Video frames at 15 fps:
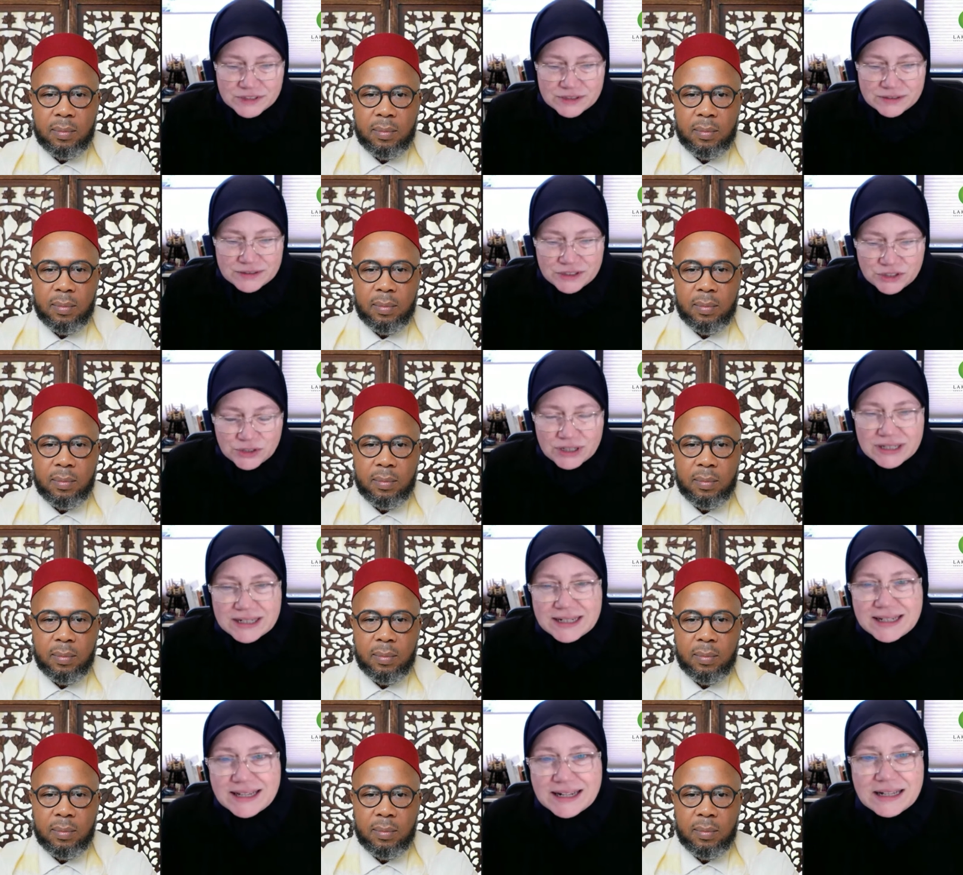Speaker 1: struggling
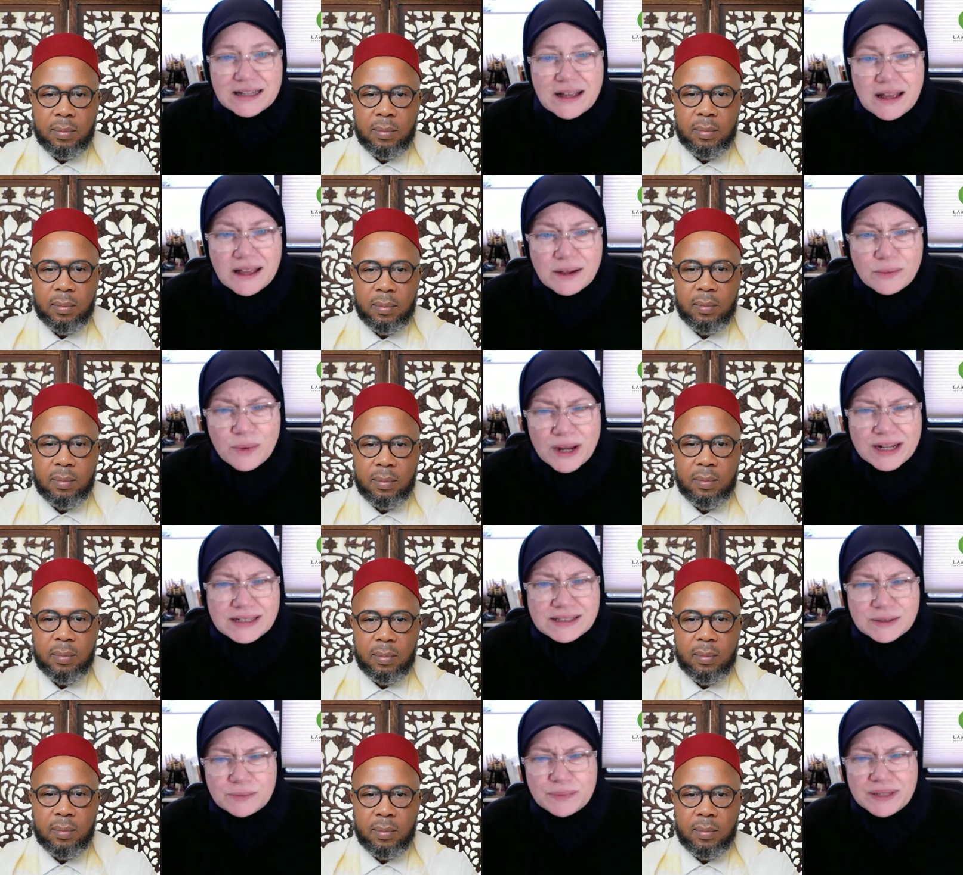to get along, wanting
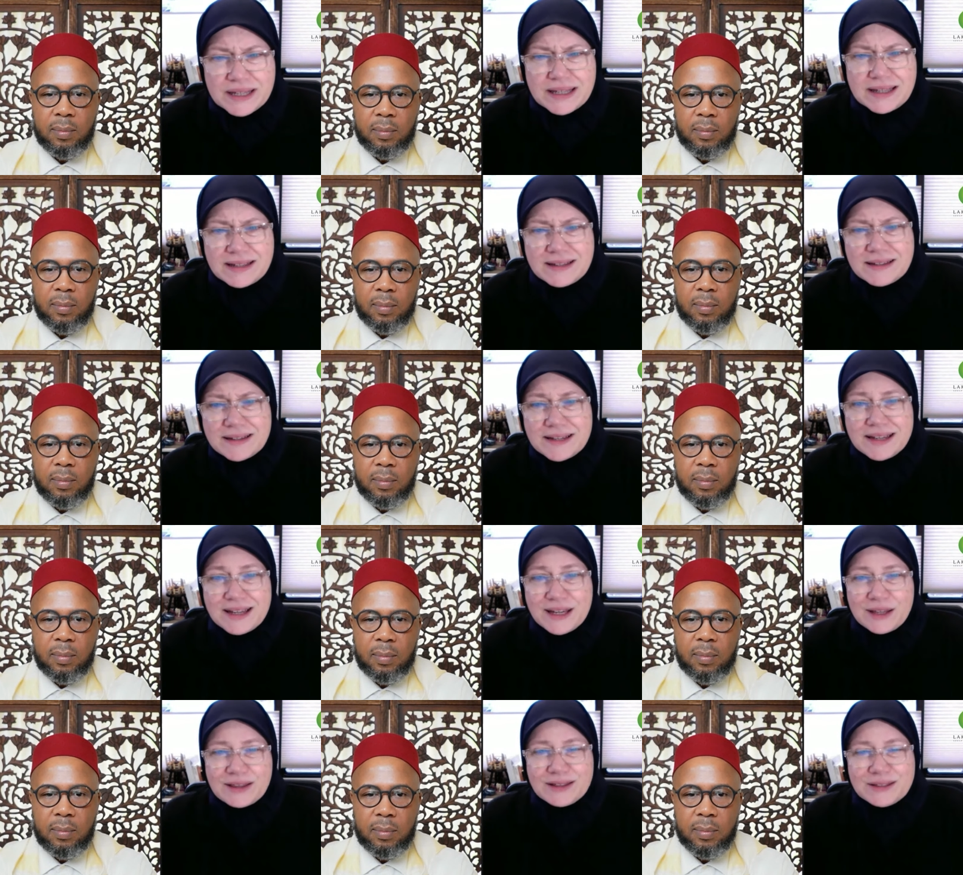to be
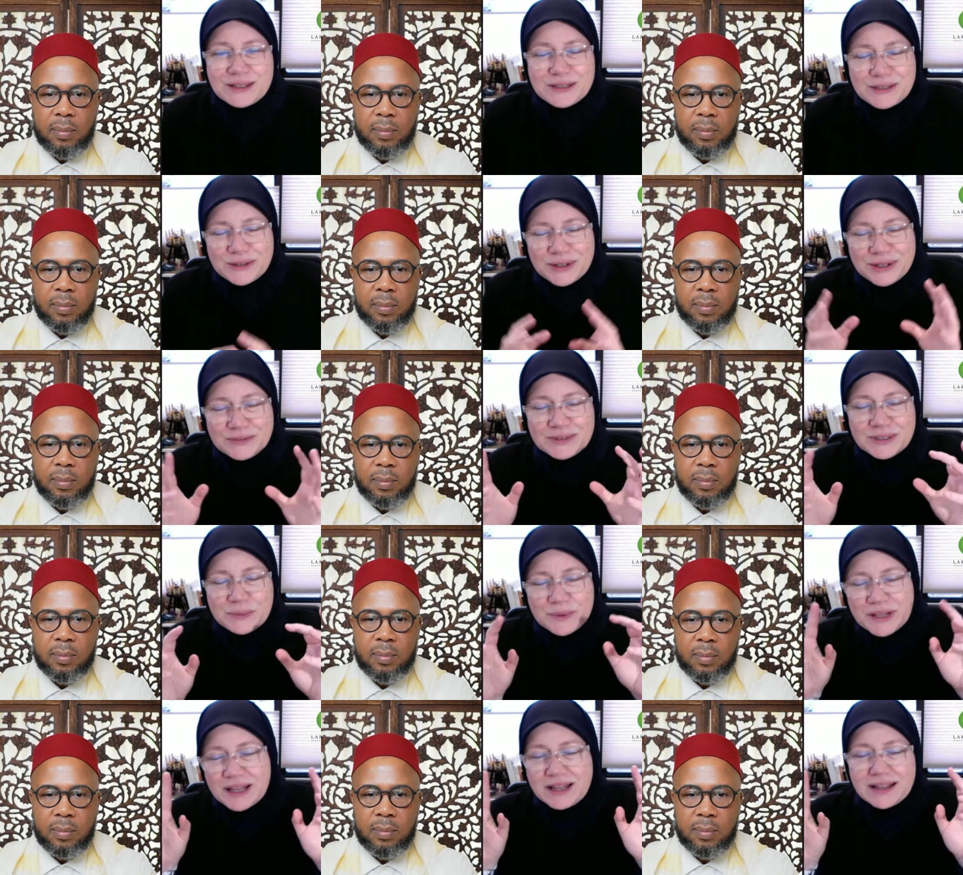this is sort of
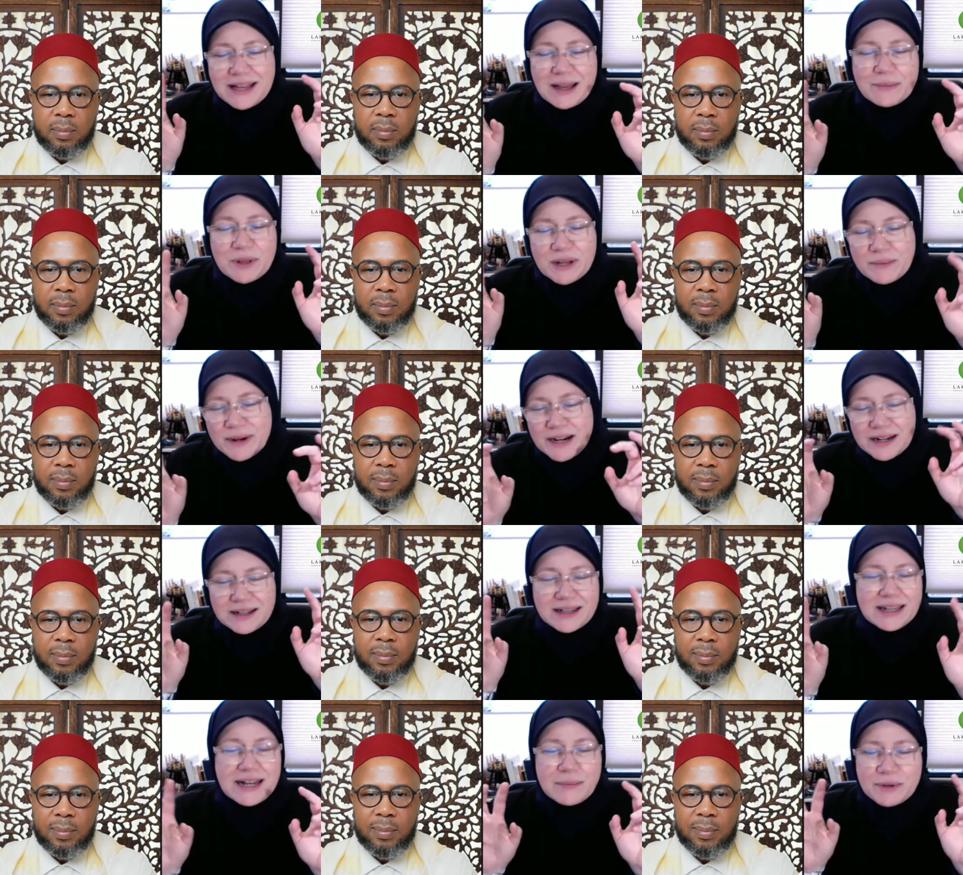typical i'm an
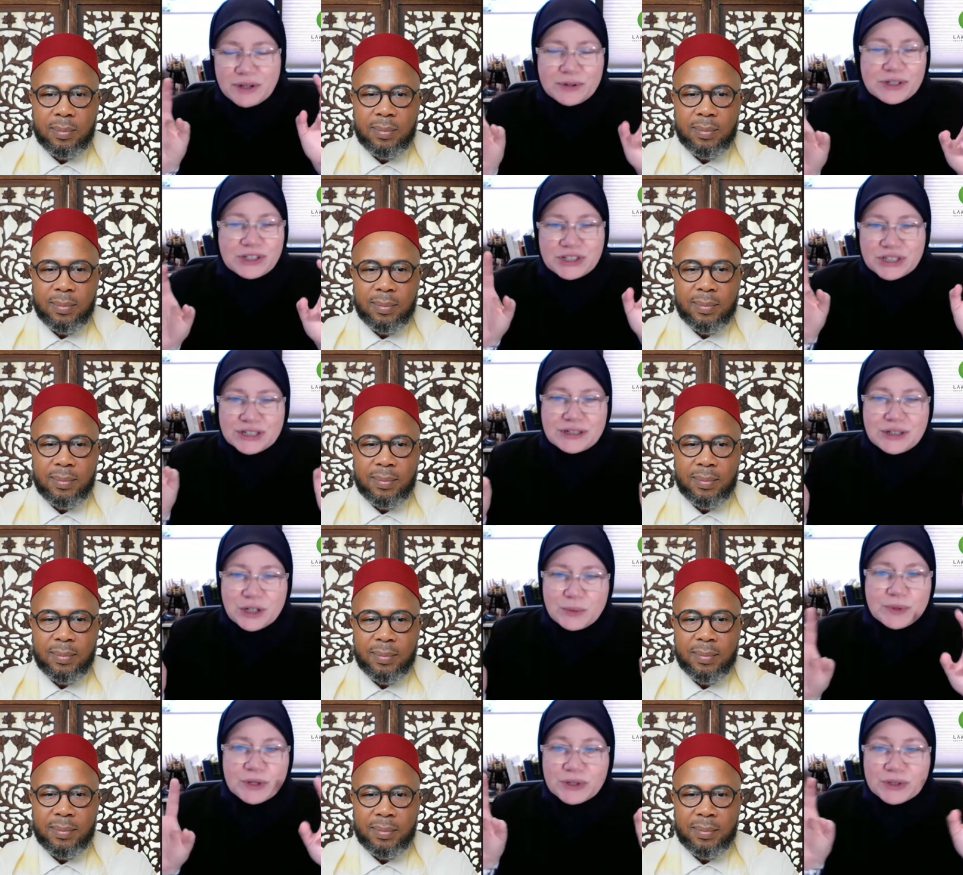american i'm a christian
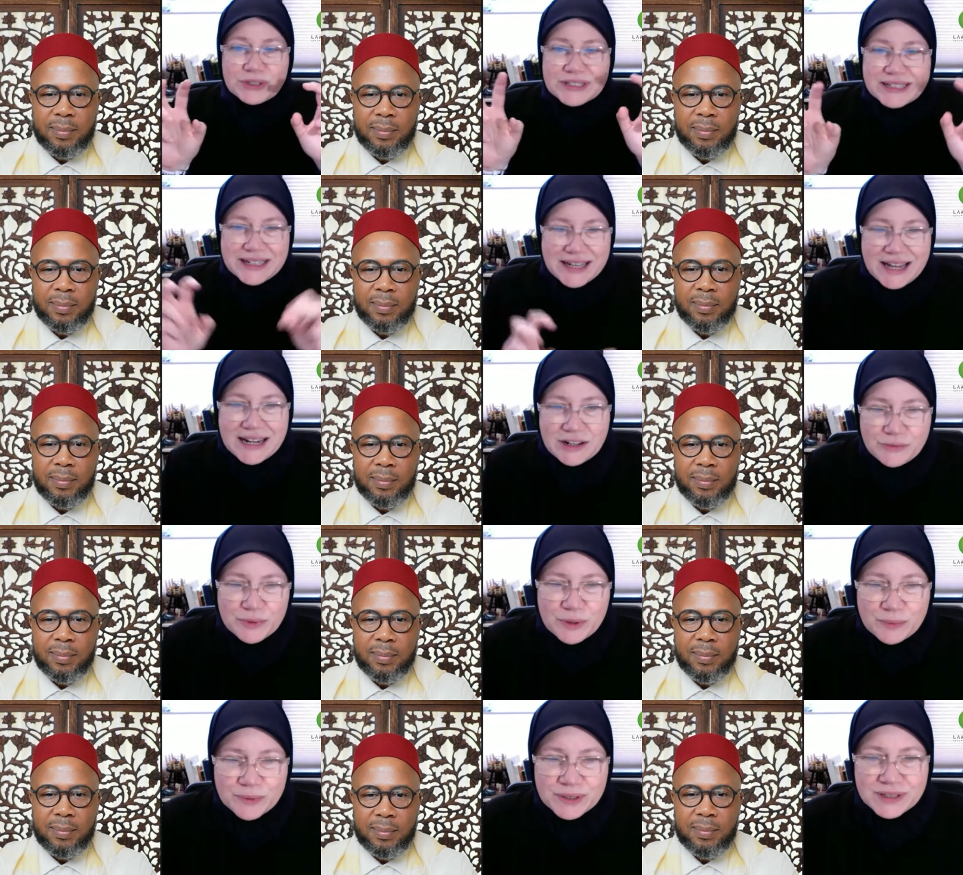good person kind of
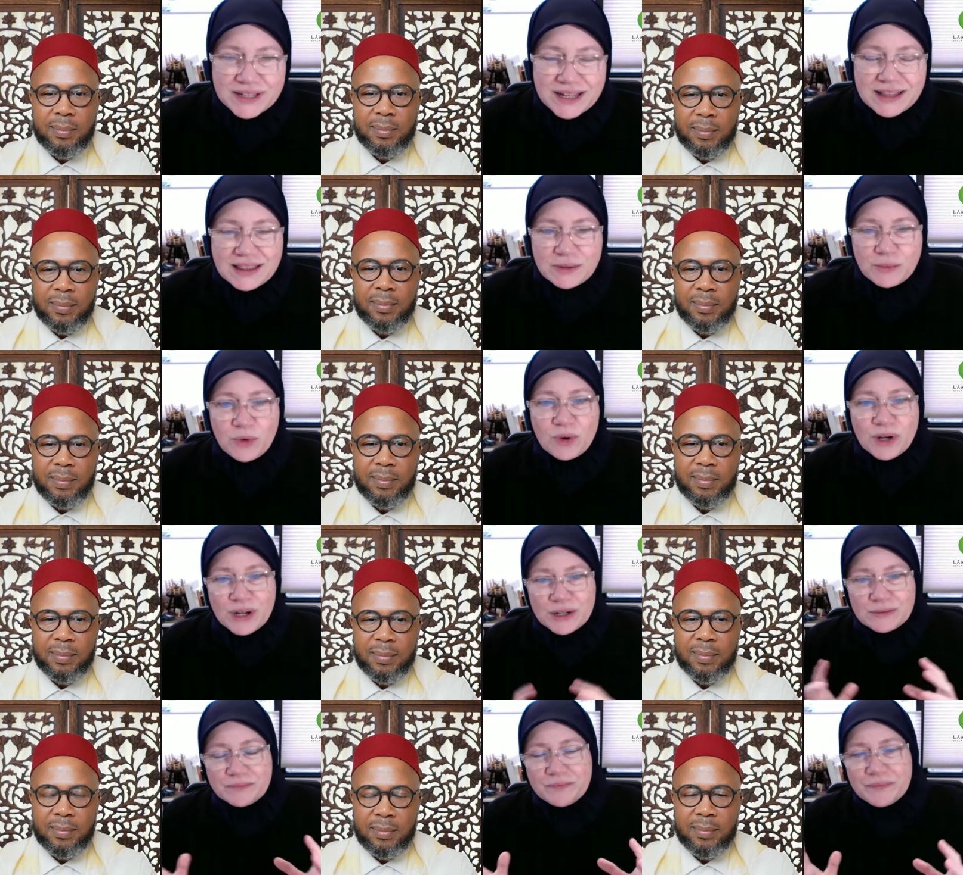people not the mm-hmm.
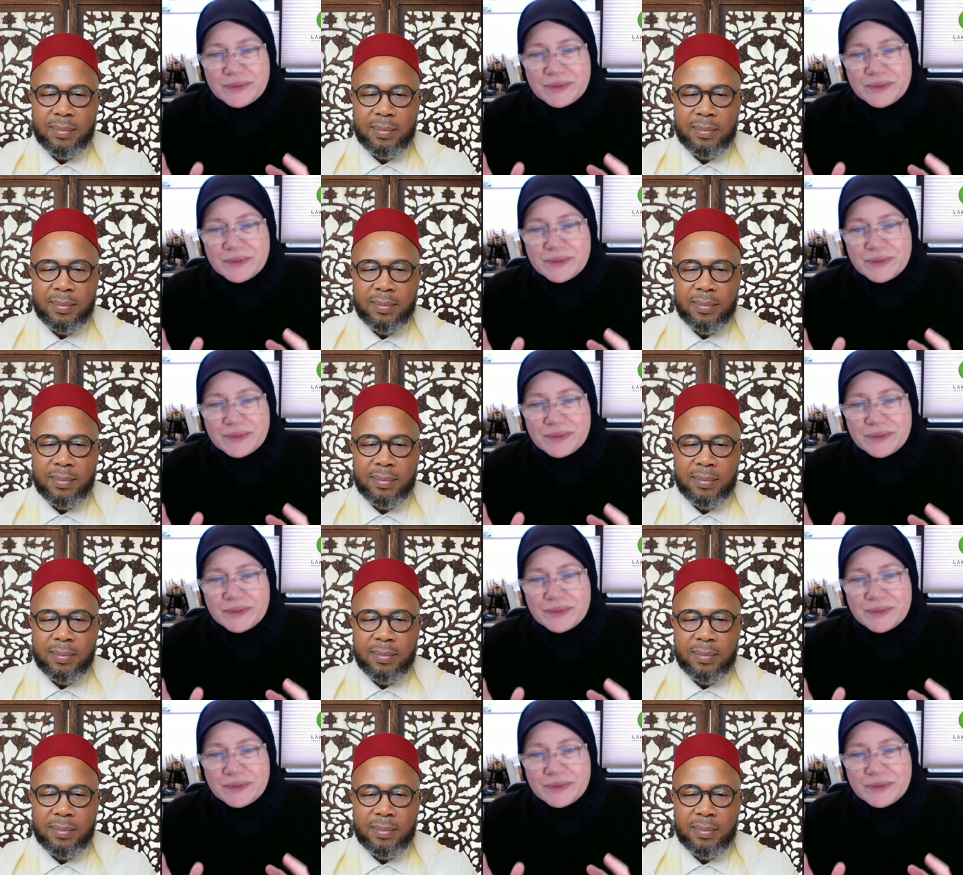more